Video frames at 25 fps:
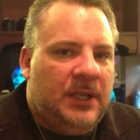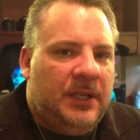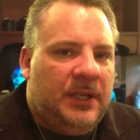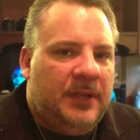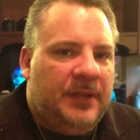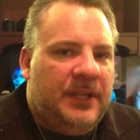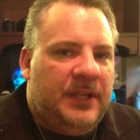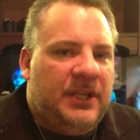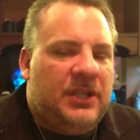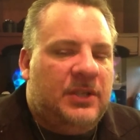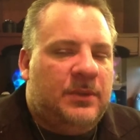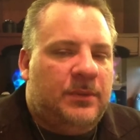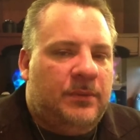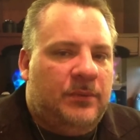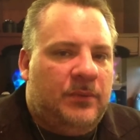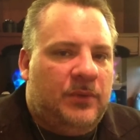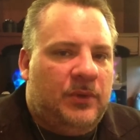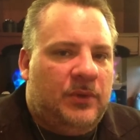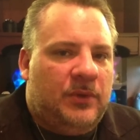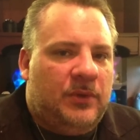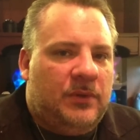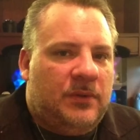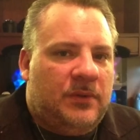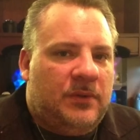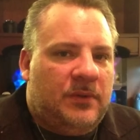They just
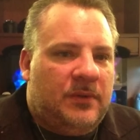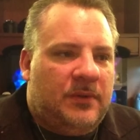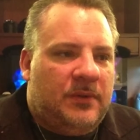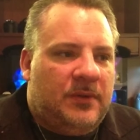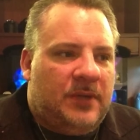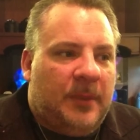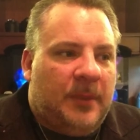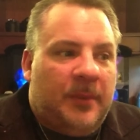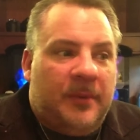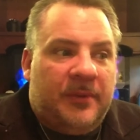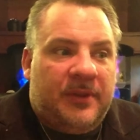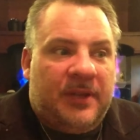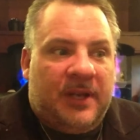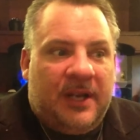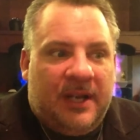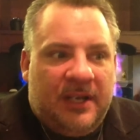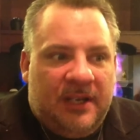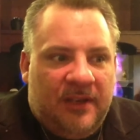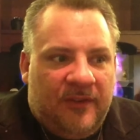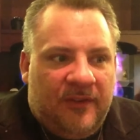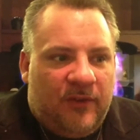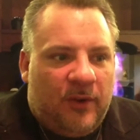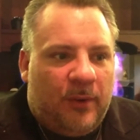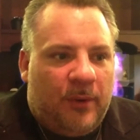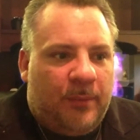come up with an
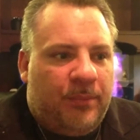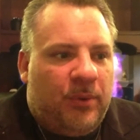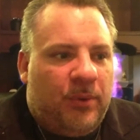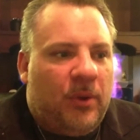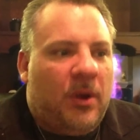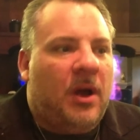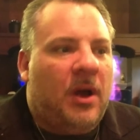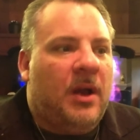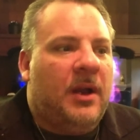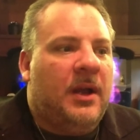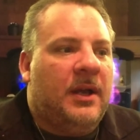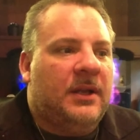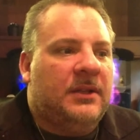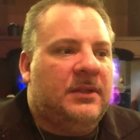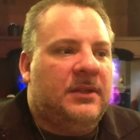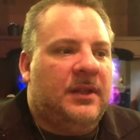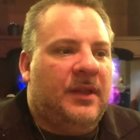idea for a product.